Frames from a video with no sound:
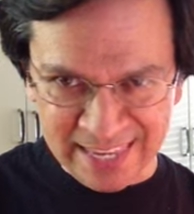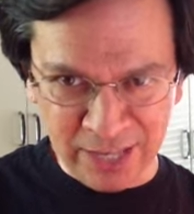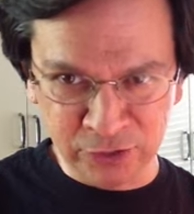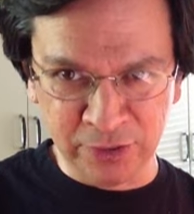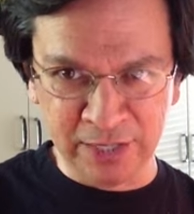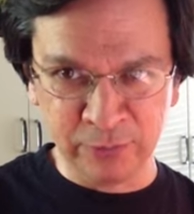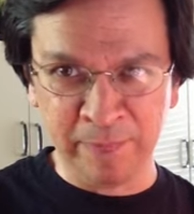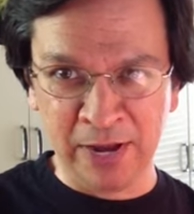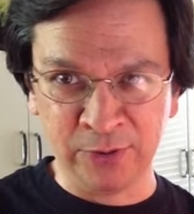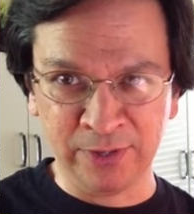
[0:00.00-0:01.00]
into the
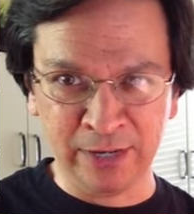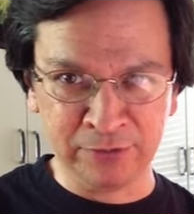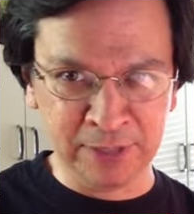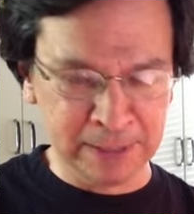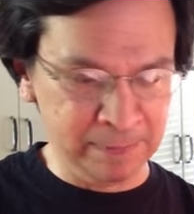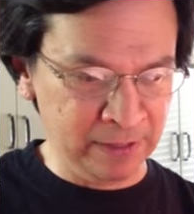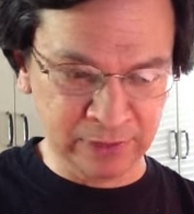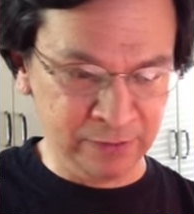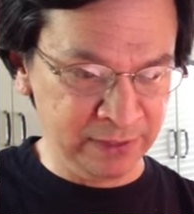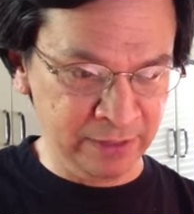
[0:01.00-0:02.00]
remainder of the uh, of,
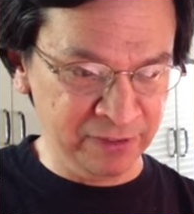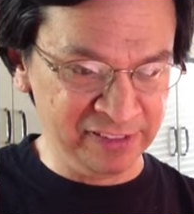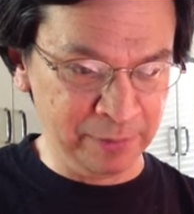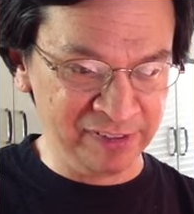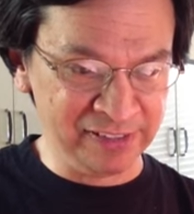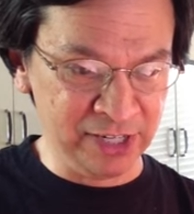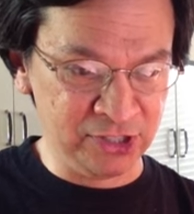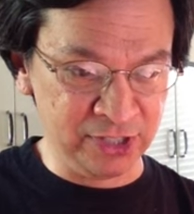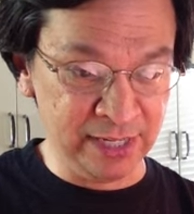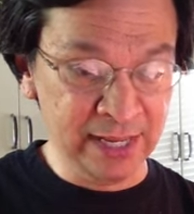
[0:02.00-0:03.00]
of, of the summer
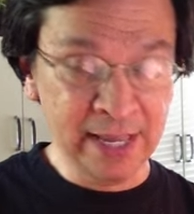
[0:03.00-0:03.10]
session.